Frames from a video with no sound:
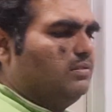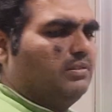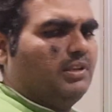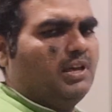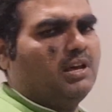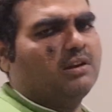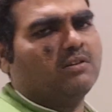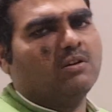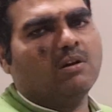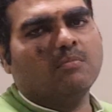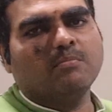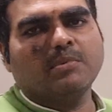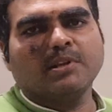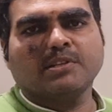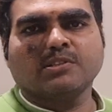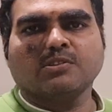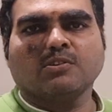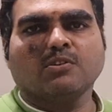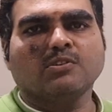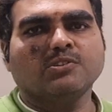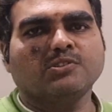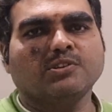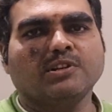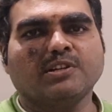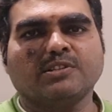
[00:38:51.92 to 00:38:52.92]
They are complex
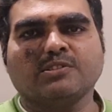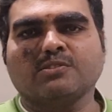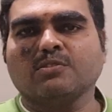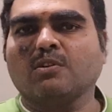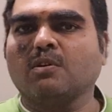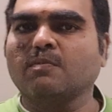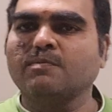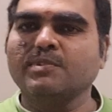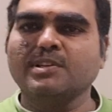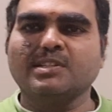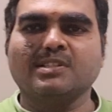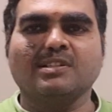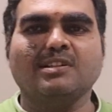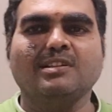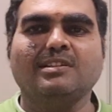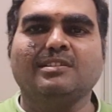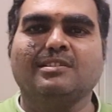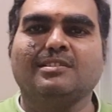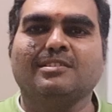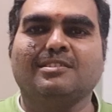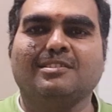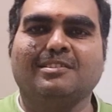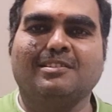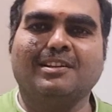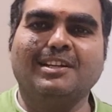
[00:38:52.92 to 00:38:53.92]
conjugates, obviously,
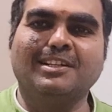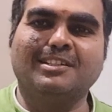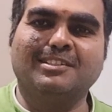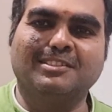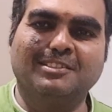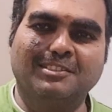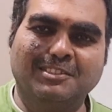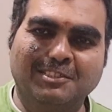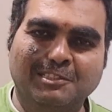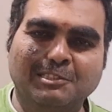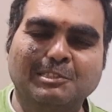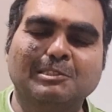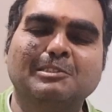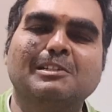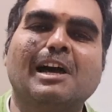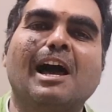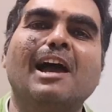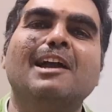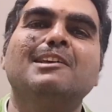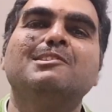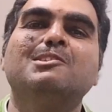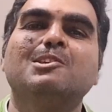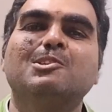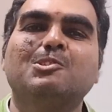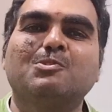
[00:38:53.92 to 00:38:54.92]
right?
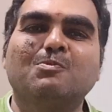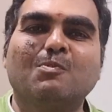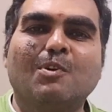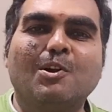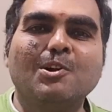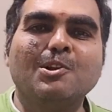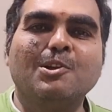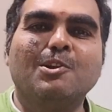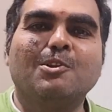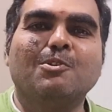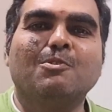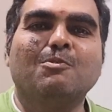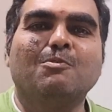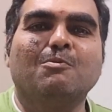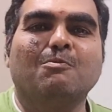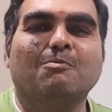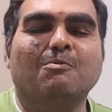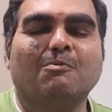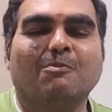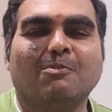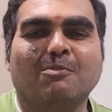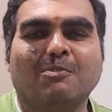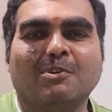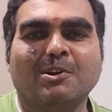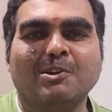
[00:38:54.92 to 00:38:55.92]
I just want to
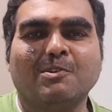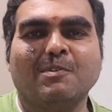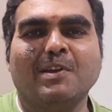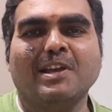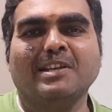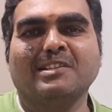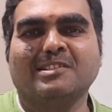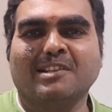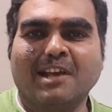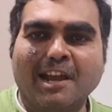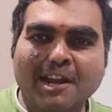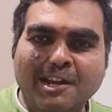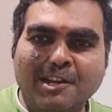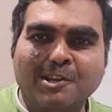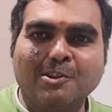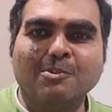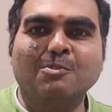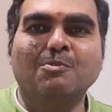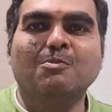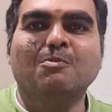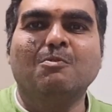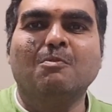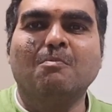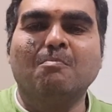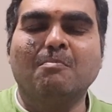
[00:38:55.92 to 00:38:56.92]
excite
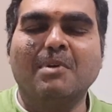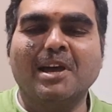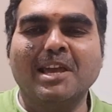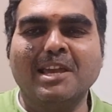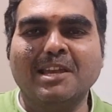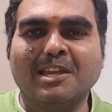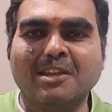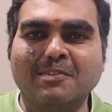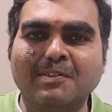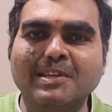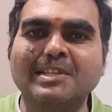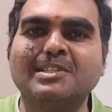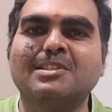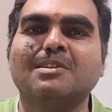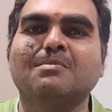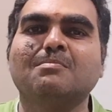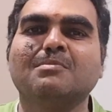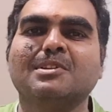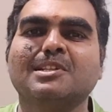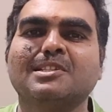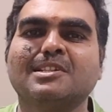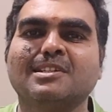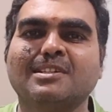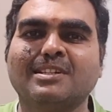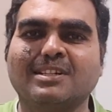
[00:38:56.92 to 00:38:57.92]
you by giving
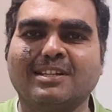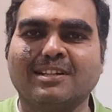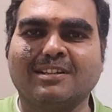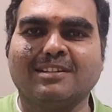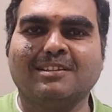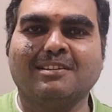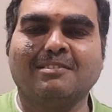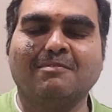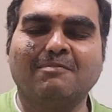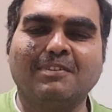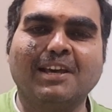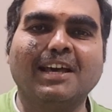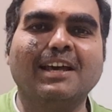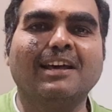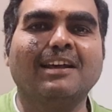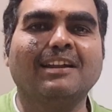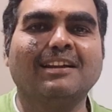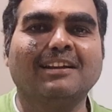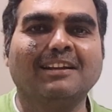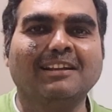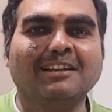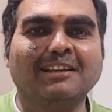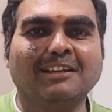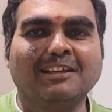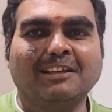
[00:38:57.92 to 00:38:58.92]
some result
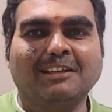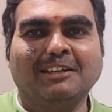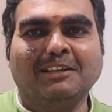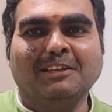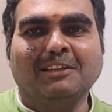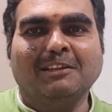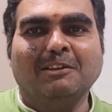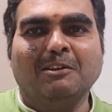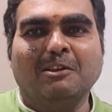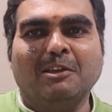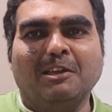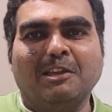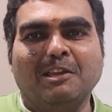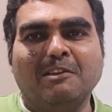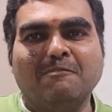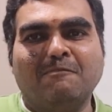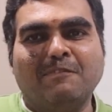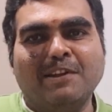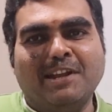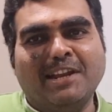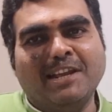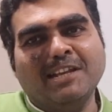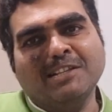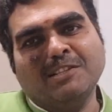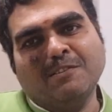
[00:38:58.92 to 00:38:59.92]
where
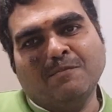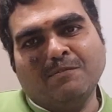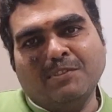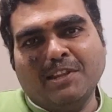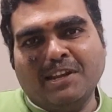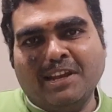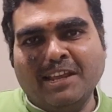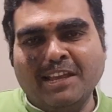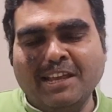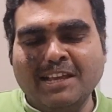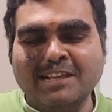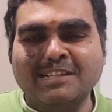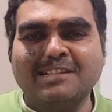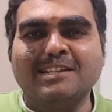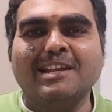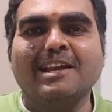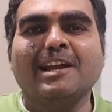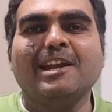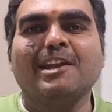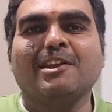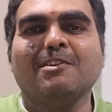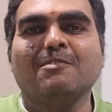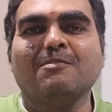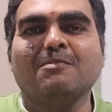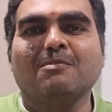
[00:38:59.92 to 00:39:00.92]
if the d is
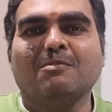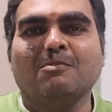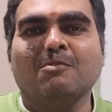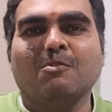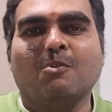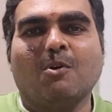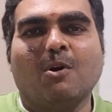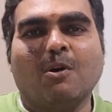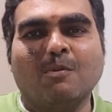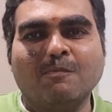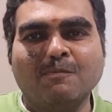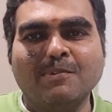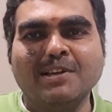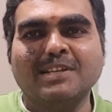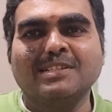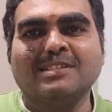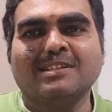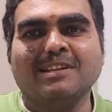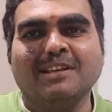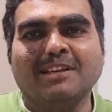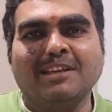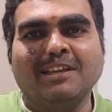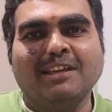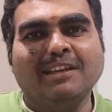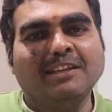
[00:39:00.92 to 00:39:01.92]
negative,
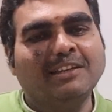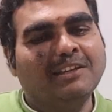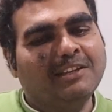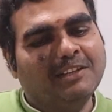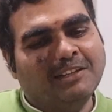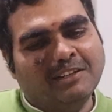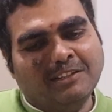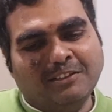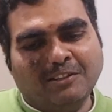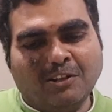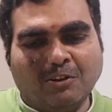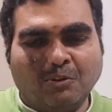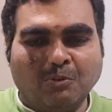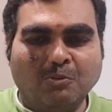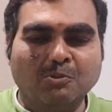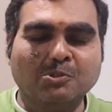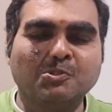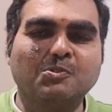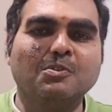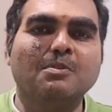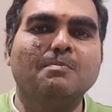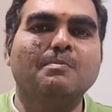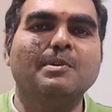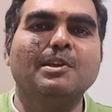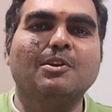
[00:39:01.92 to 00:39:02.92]
obviously the
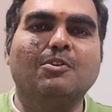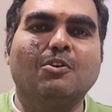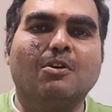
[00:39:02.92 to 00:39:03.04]
roots will be